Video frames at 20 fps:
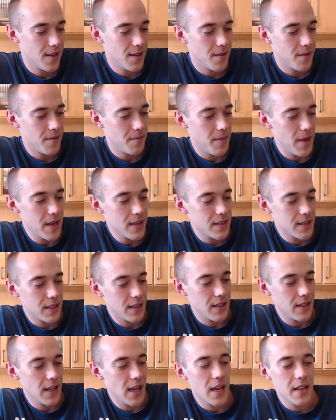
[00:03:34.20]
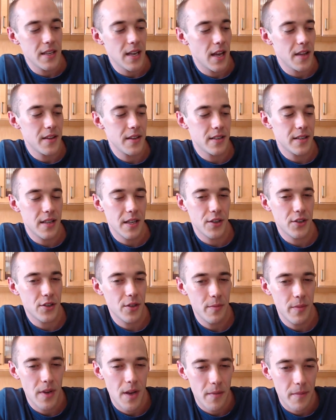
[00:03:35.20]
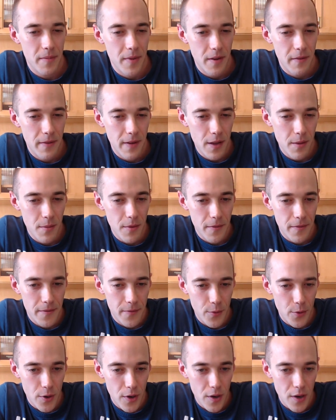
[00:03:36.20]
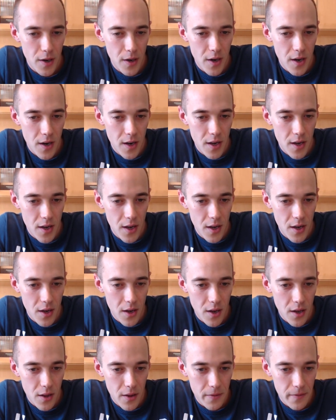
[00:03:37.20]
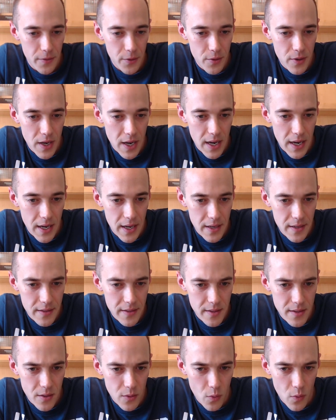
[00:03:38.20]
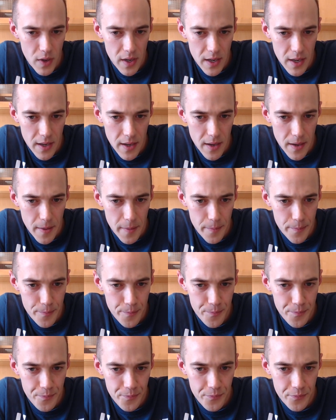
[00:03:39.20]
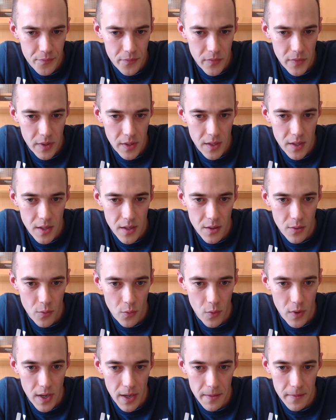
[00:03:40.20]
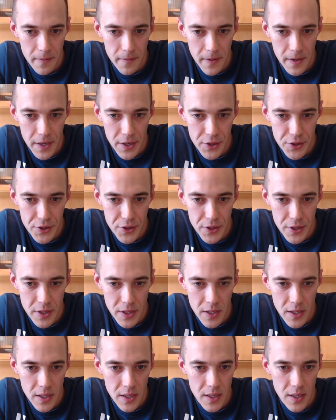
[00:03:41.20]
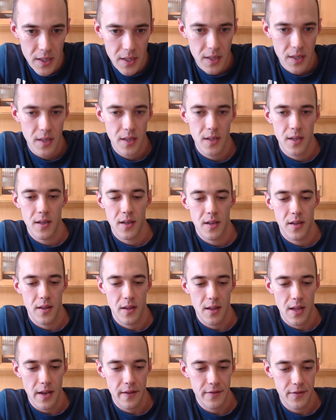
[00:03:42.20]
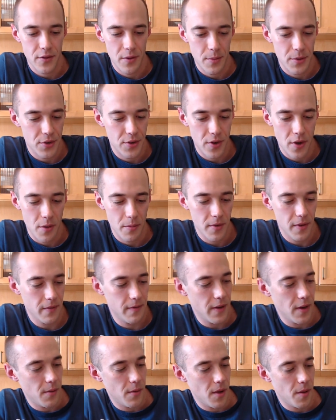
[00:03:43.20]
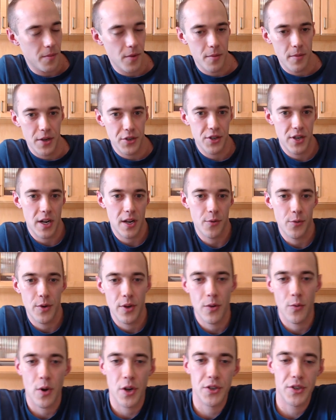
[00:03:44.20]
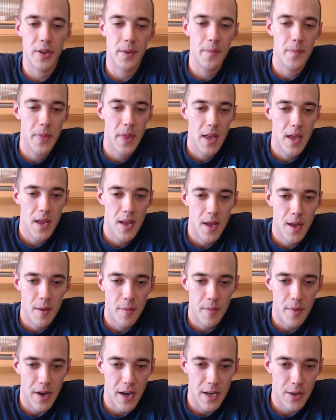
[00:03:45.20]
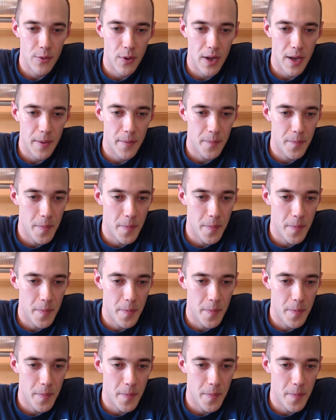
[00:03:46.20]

basically, and yeah, this thing should be available for all of you guys when I finish the live stream. It should all be available up on my channel where you can watch it. But anyway,